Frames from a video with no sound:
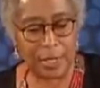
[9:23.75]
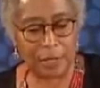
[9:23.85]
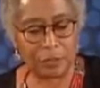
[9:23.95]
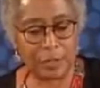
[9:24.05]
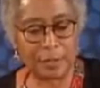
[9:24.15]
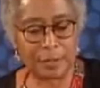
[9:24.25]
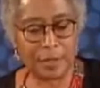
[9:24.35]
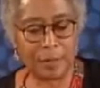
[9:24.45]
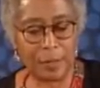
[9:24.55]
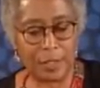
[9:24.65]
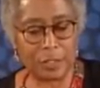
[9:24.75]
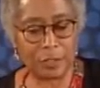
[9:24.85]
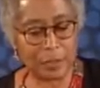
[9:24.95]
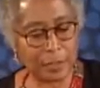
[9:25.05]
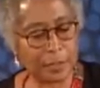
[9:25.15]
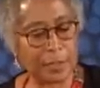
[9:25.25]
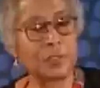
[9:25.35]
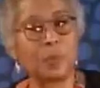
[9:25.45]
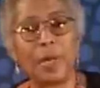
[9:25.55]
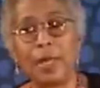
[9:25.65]
and sends them into
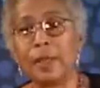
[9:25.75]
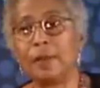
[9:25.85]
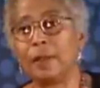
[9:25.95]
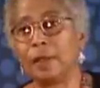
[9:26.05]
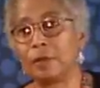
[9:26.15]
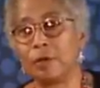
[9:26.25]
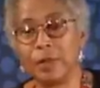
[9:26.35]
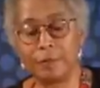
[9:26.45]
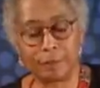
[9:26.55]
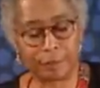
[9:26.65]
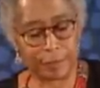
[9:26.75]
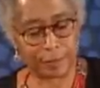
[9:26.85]
intense pain and grief.